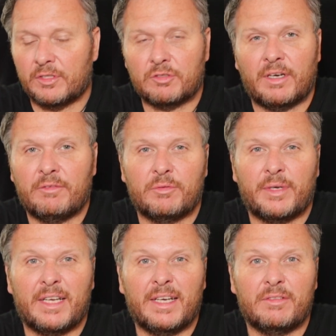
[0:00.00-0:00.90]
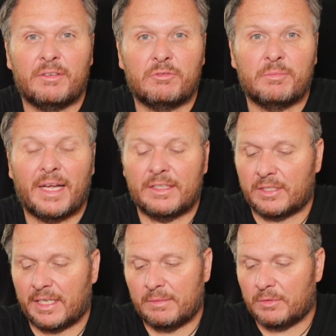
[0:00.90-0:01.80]
It's great from getting anything from
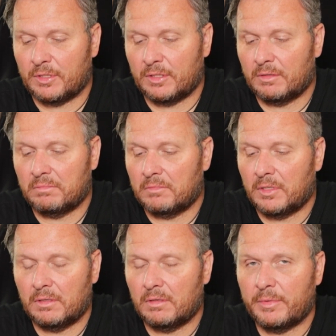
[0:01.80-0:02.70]
landscapes to a,